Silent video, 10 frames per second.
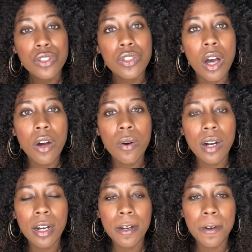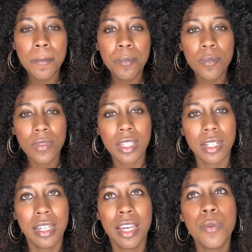So
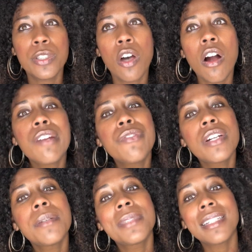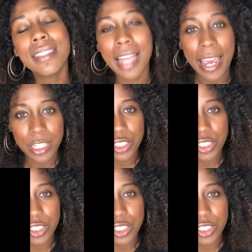it was hard for him to latch.